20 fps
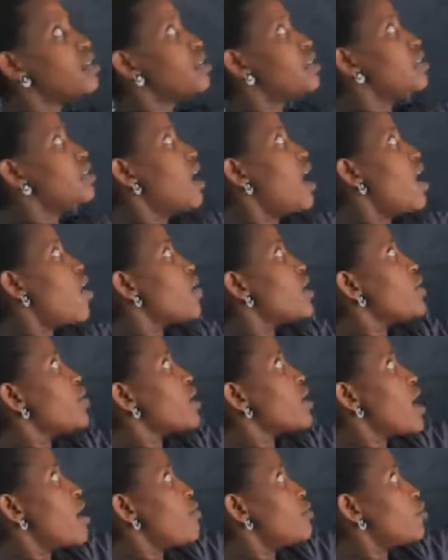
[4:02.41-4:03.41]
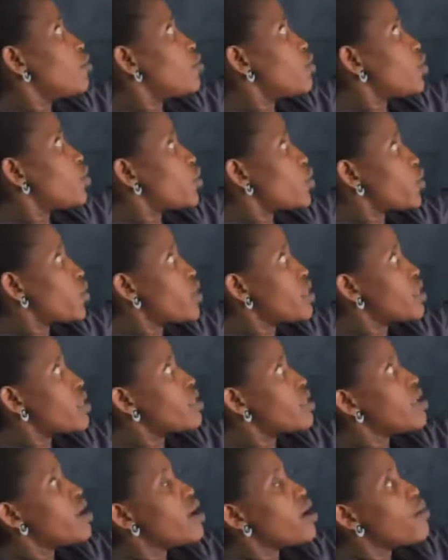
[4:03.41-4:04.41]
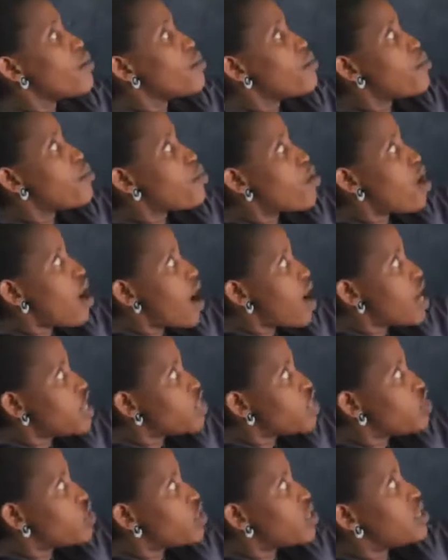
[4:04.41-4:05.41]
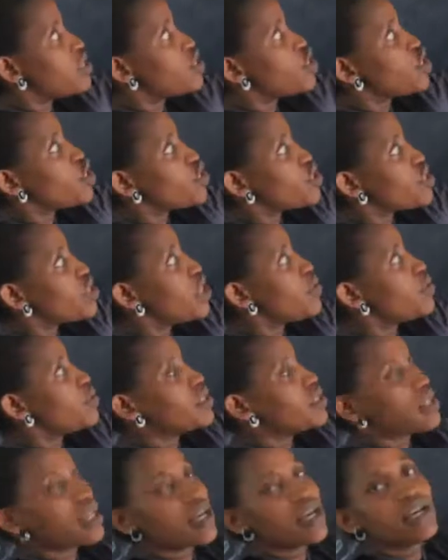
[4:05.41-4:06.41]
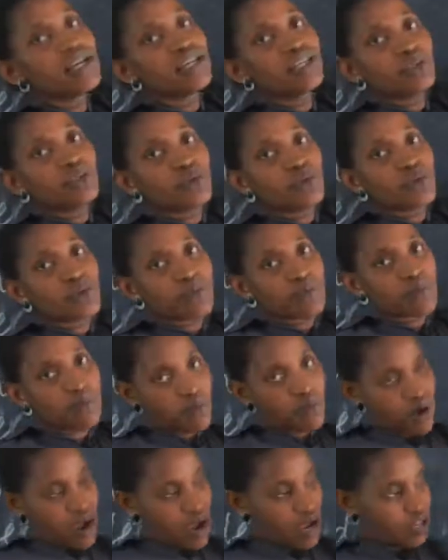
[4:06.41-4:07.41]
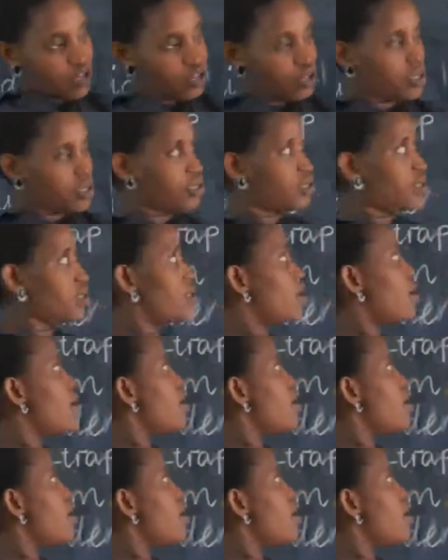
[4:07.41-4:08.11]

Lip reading: Now when you come to tooth brush sh, then you say toothbrushes.